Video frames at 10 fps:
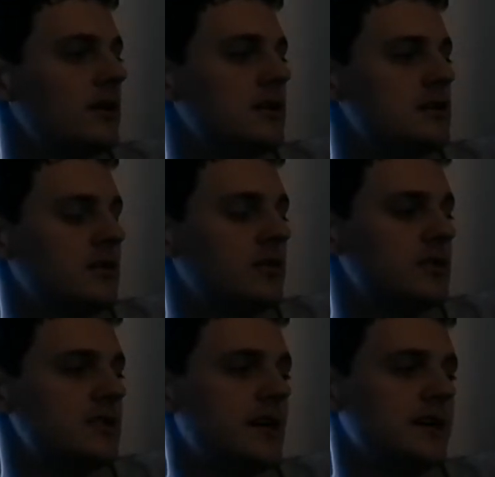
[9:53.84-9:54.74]
So
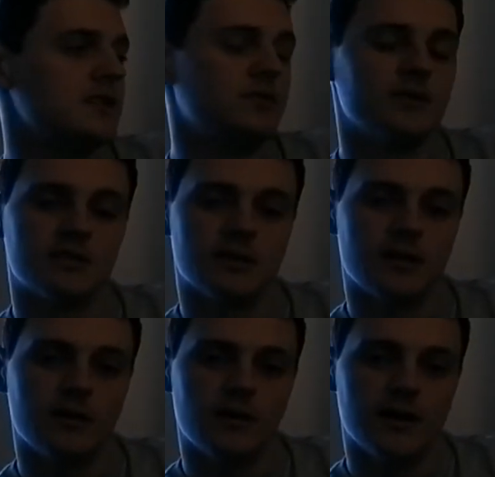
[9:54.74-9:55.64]
what's next? What
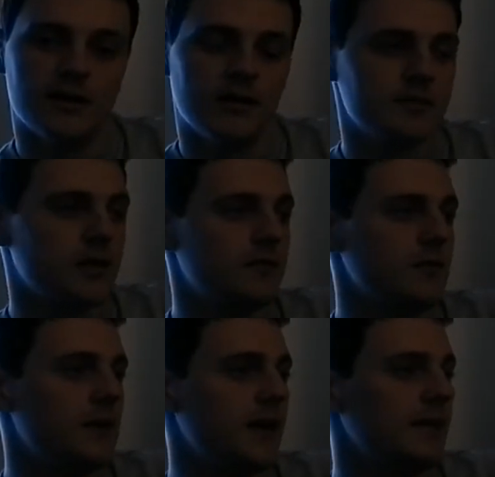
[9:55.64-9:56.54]
comes after the
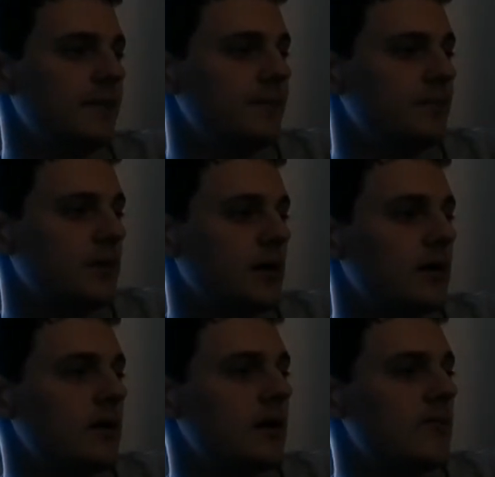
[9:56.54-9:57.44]
plan?
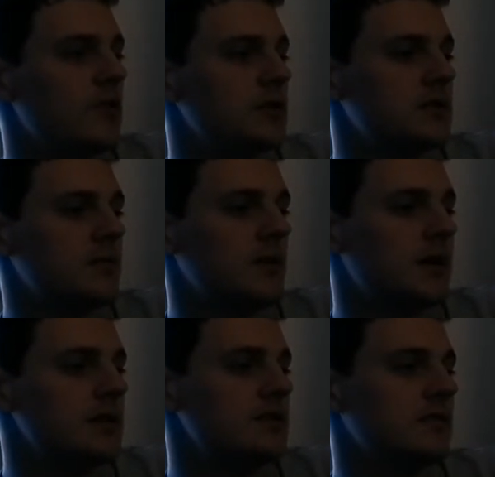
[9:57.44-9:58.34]
Bronze
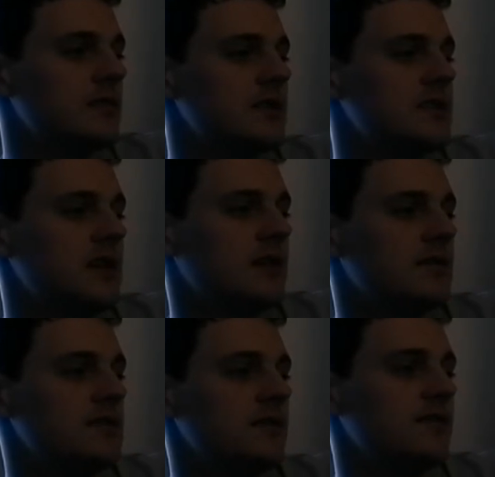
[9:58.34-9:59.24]
commanders from each
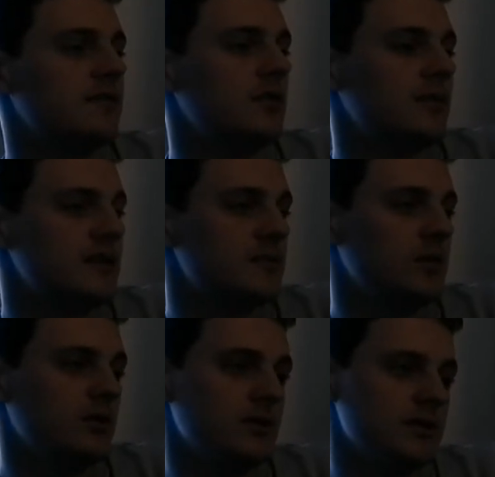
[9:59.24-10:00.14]
service will inform their
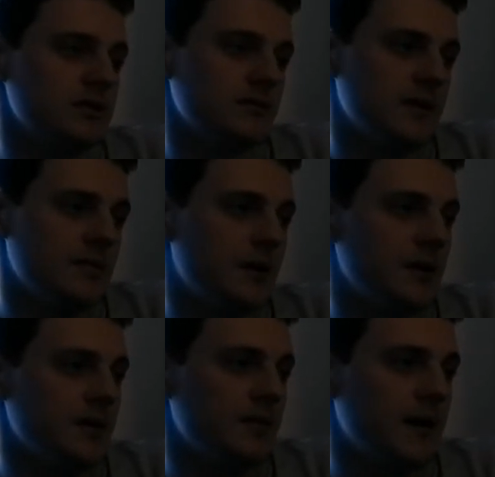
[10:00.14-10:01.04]
subordinates of their part
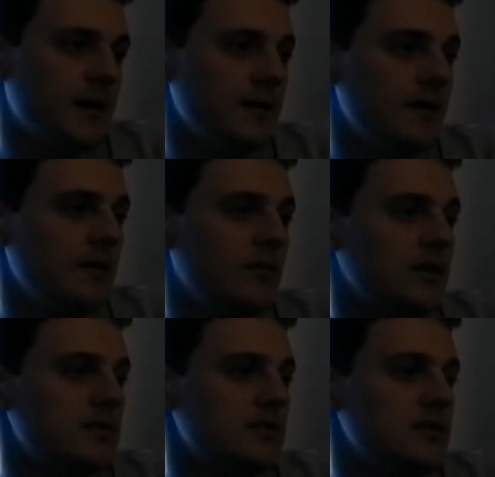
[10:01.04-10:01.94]
in the plan,
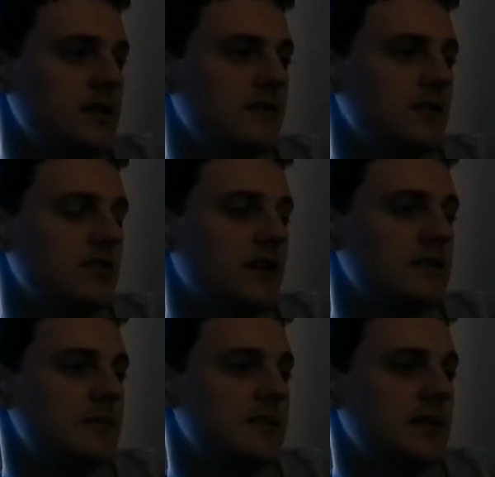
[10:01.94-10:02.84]
whilst receiving and
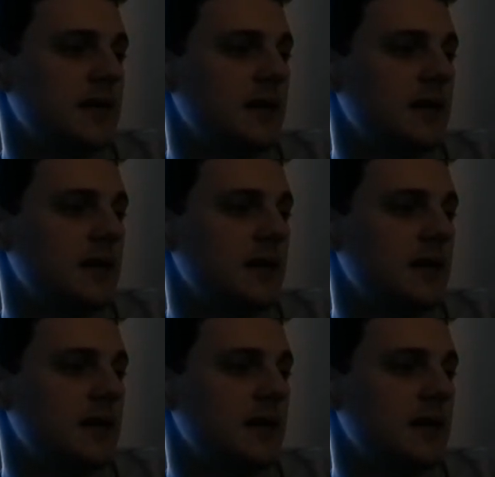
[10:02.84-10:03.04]
transmitting any